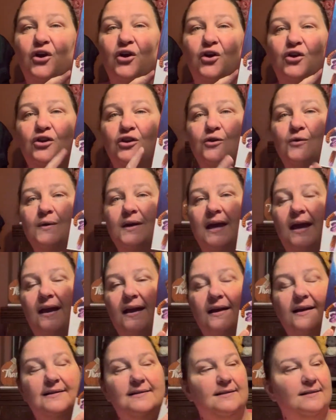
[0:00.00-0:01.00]
you
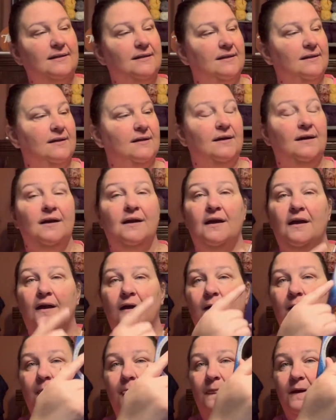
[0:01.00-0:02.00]
get
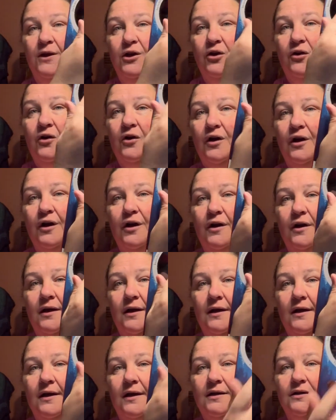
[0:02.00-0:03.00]
the yarn
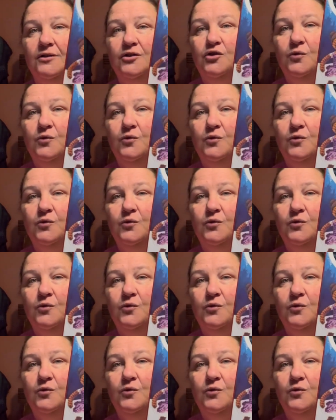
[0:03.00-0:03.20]
to